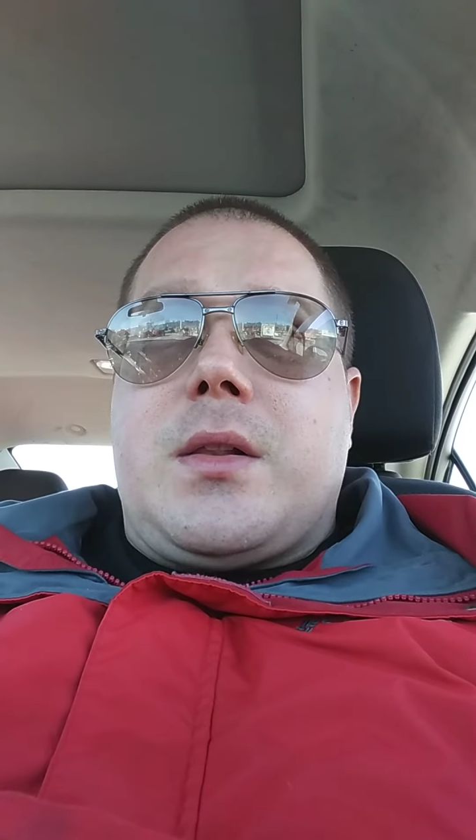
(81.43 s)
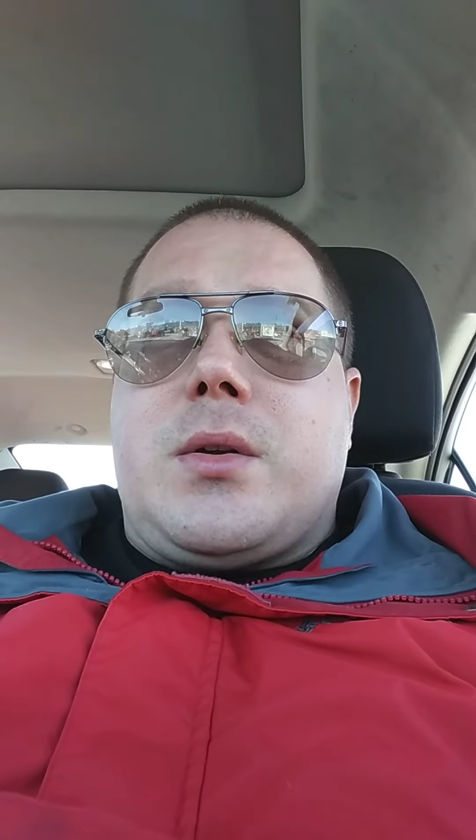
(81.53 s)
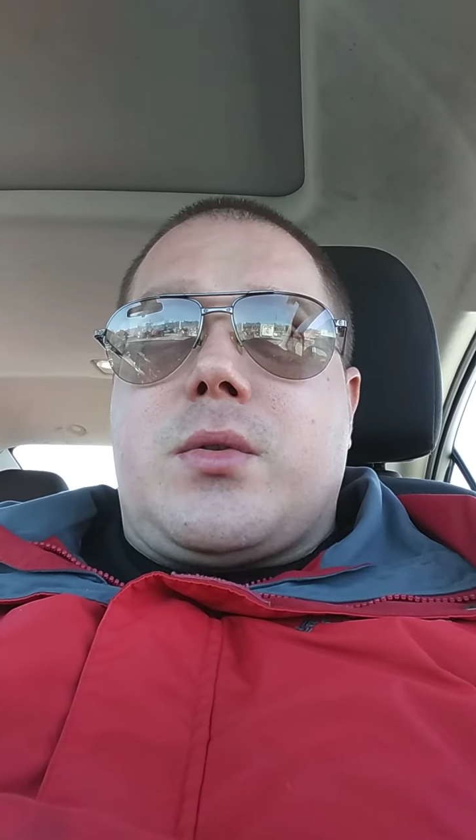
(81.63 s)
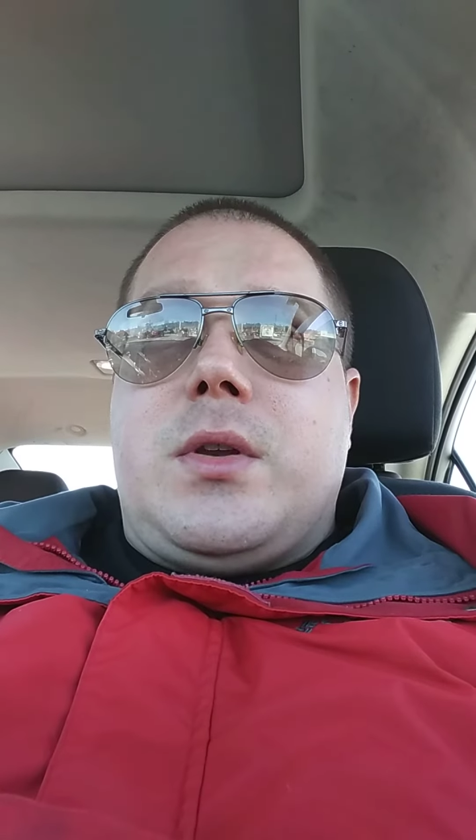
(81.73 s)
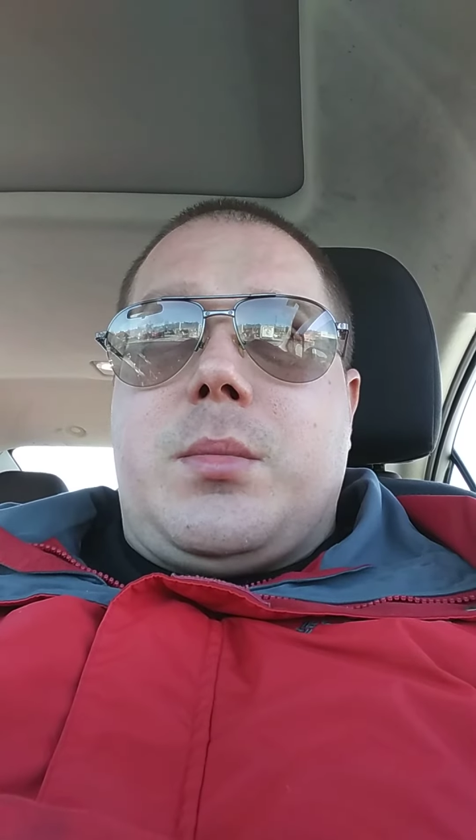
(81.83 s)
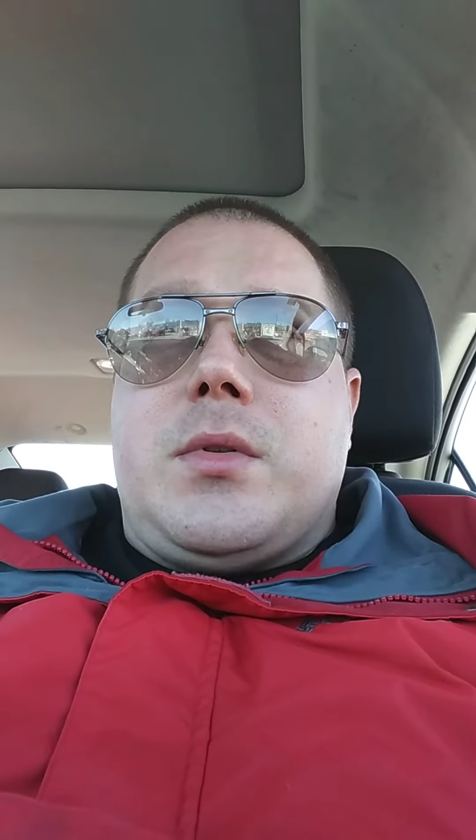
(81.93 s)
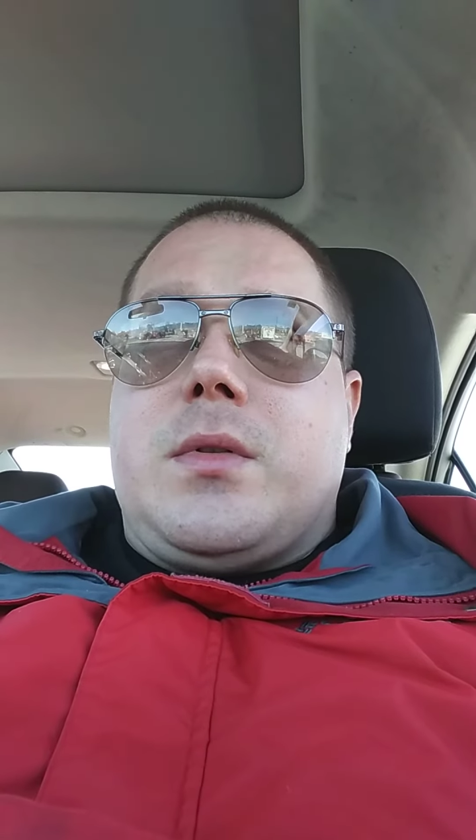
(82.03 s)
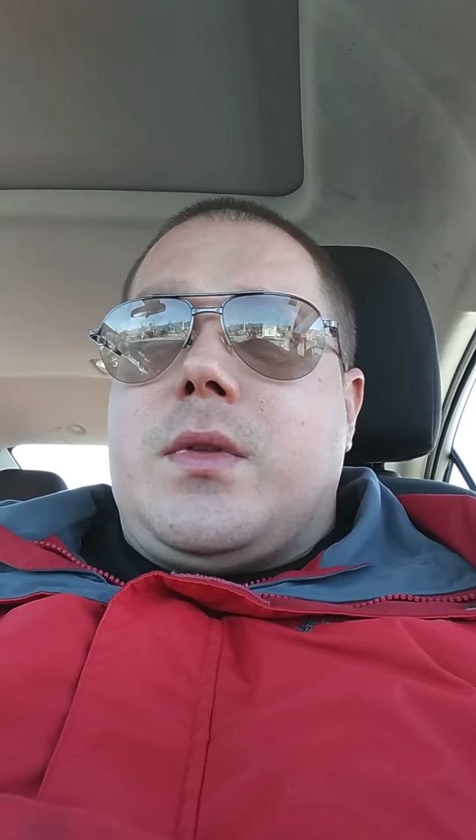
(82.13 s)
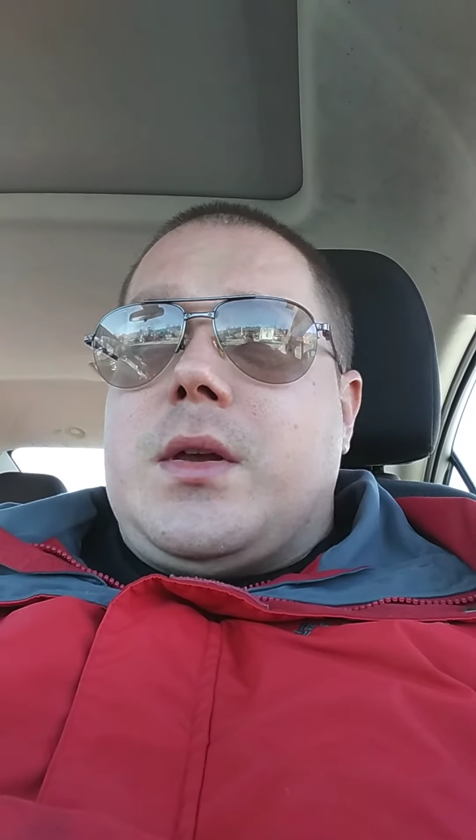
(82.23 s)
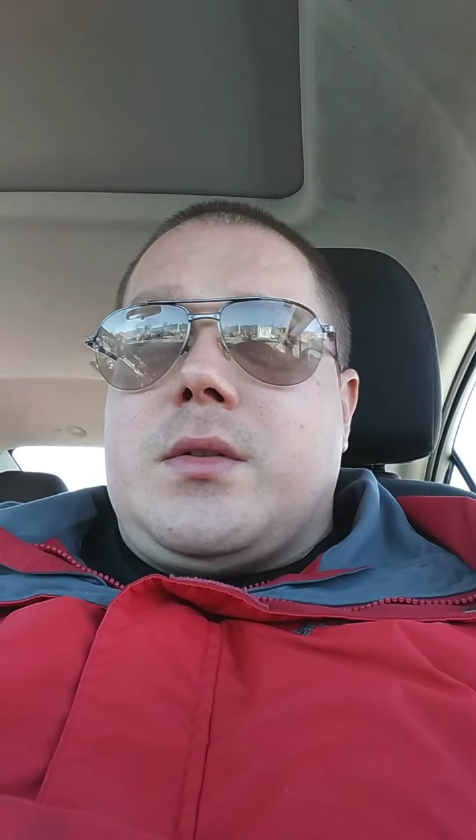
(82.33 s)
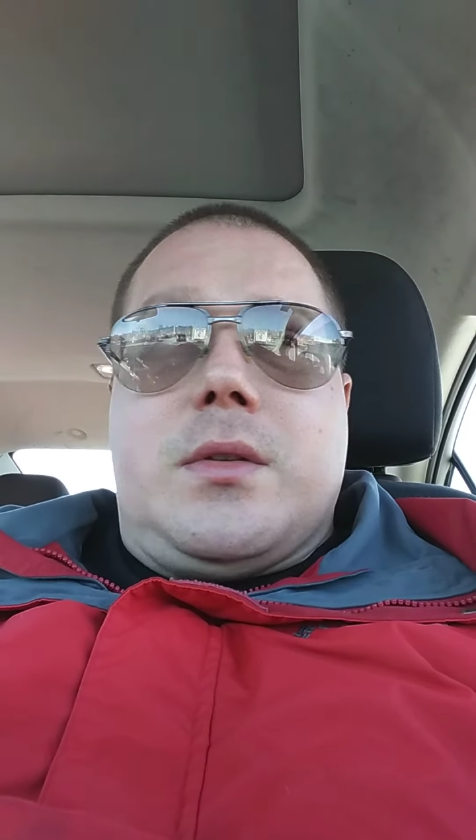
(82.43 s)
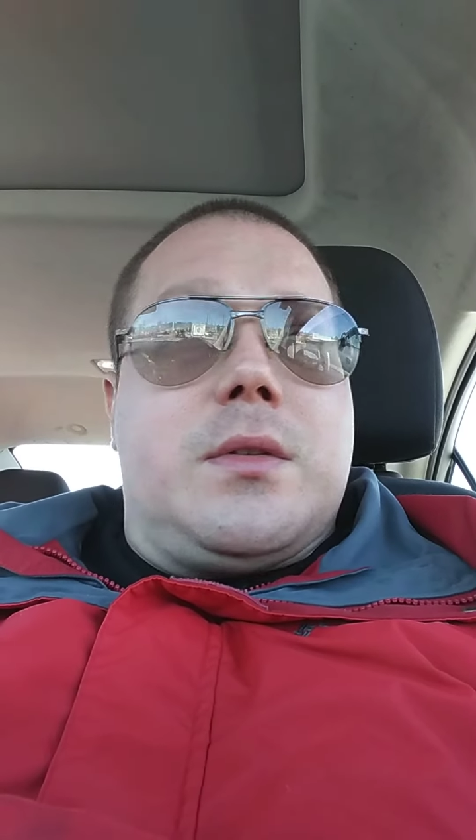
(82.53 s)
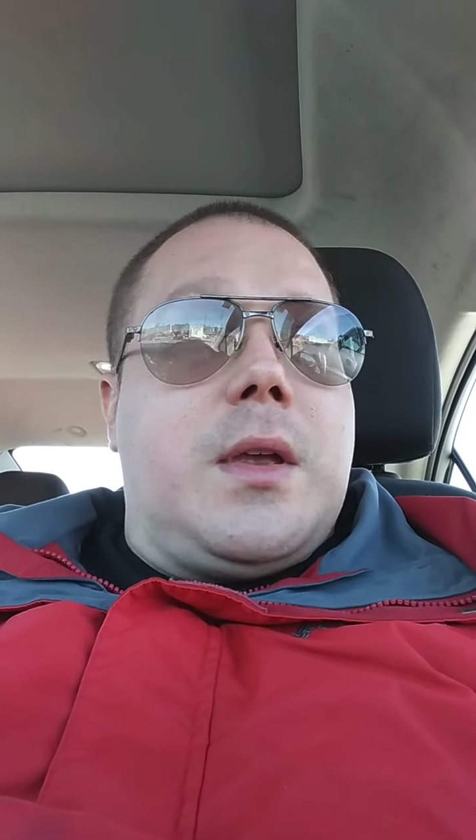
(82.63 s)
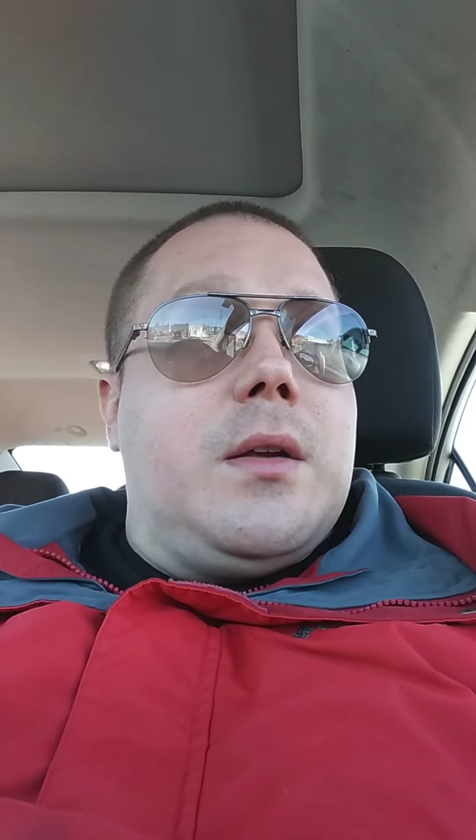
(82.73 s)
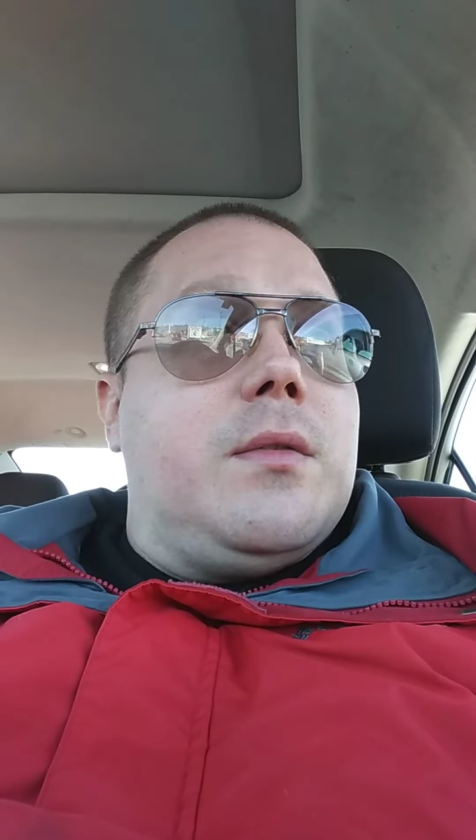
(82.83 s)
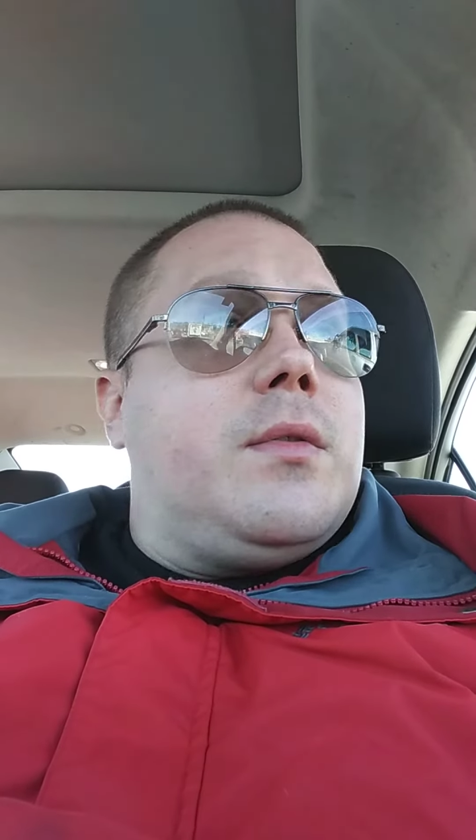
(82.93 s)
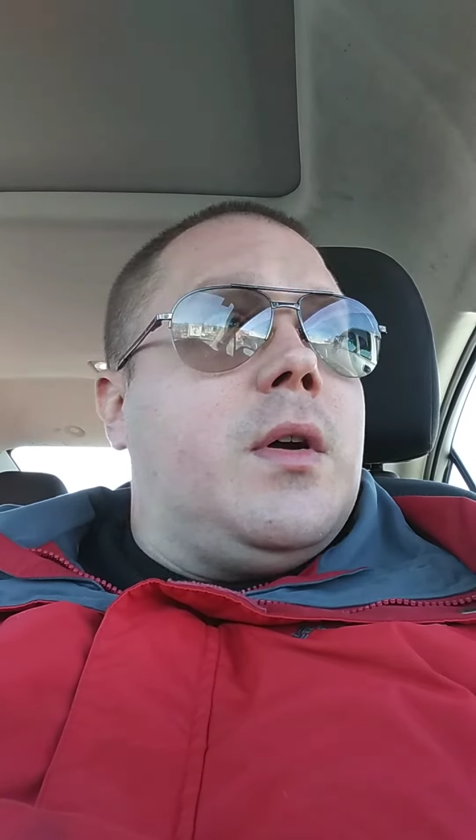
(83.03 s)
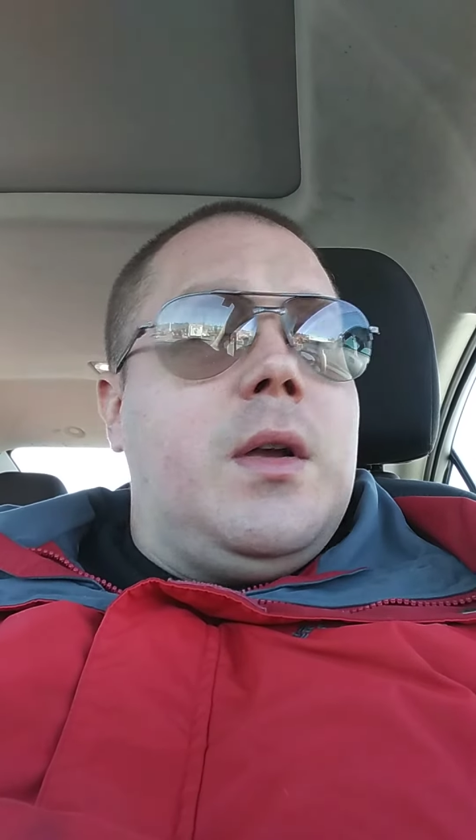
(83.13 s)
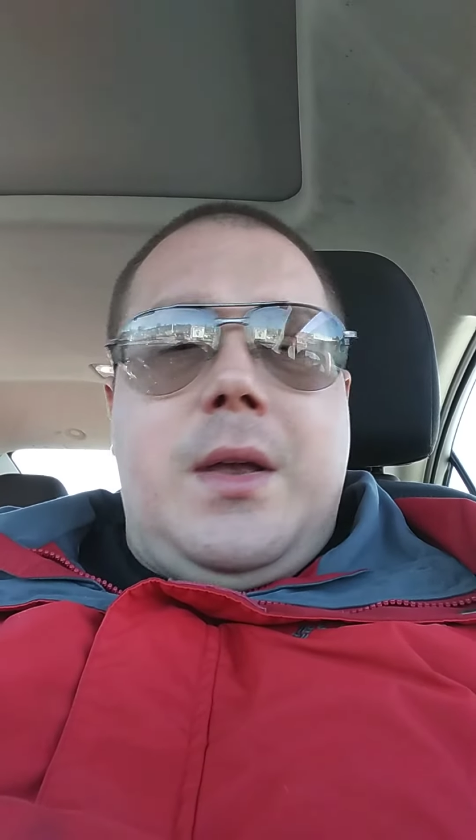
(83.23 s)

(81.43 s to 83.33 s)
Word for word: little snippets of things instead of